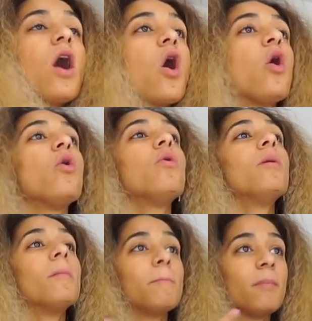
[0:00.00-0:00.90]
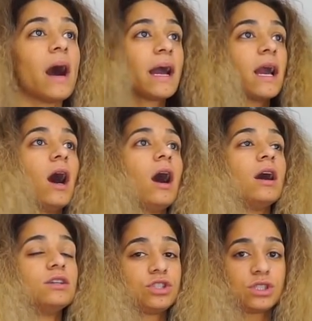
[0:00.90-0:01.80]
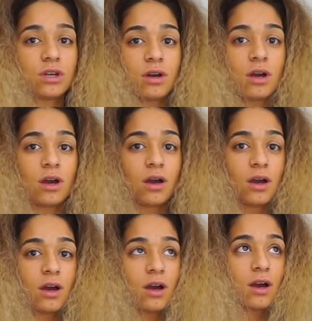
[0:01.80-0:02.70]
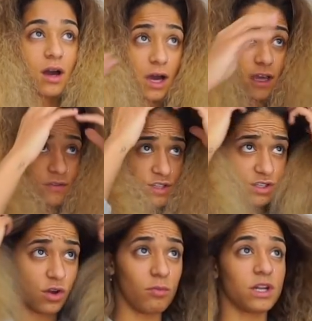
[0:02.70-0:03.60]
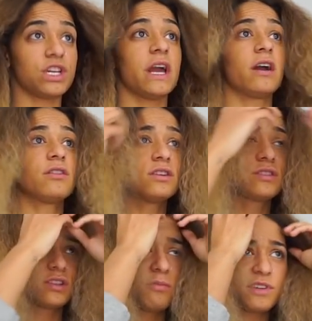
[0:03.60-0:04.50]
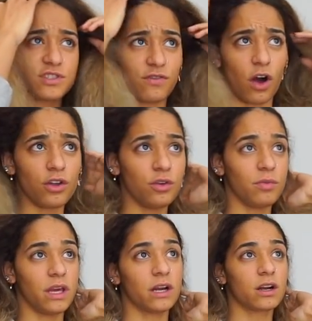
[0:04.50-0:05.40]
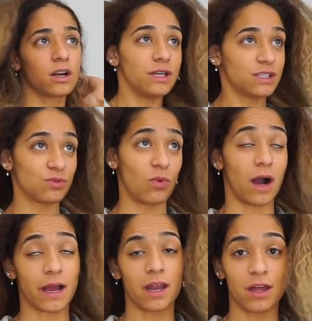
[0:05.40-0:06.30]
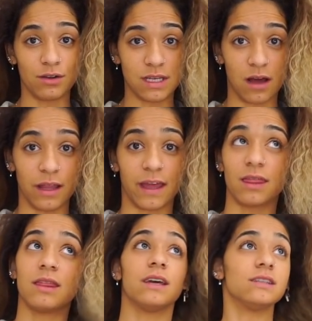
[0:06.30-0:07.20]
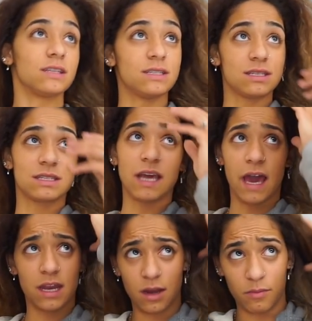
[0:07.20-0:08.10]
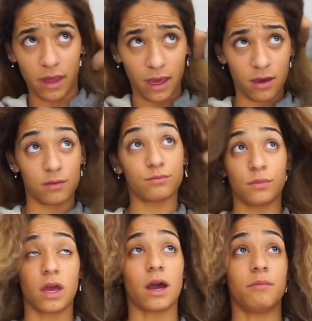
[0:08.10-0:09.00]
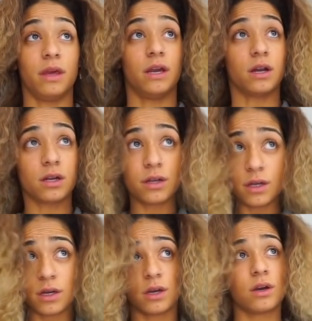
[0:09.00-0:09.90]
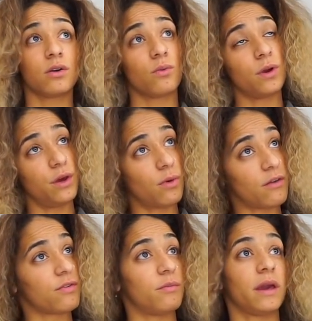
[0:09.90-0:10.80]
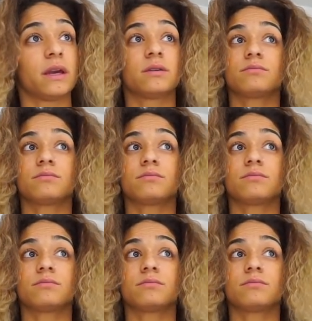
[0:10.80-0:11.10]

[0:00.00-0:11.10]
Oh my gosh. I have so much hair. There's so much volume here. So I just walk out of the hotel like this instead, and I'm like, I'm here. What do you want from me?